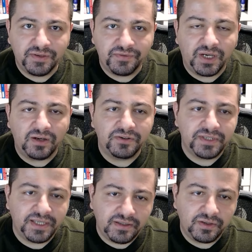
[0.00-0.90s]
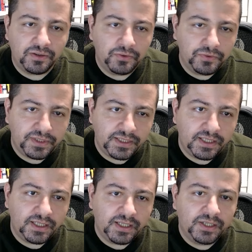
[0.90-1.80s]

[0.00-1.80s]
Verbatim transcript: of dollars into Lucid